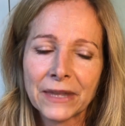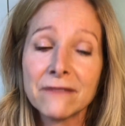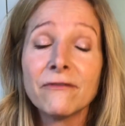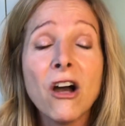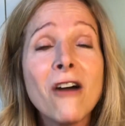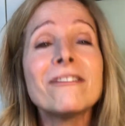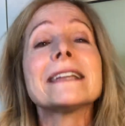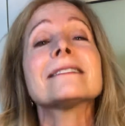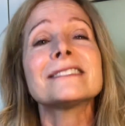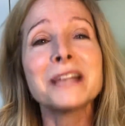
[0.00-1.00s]
involve
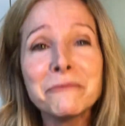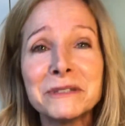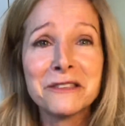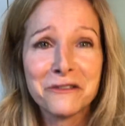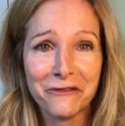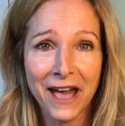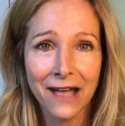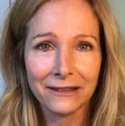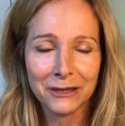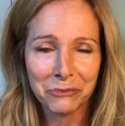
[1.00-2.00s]
accepting the
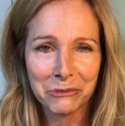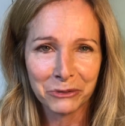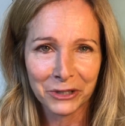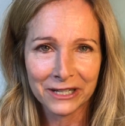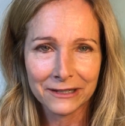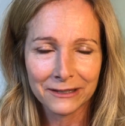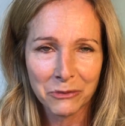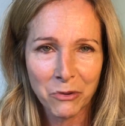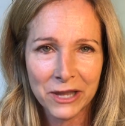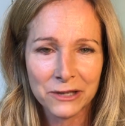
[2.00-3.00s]
fact that people are going to
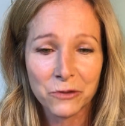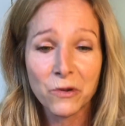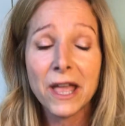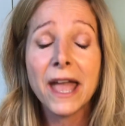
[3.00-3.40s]
disappoint you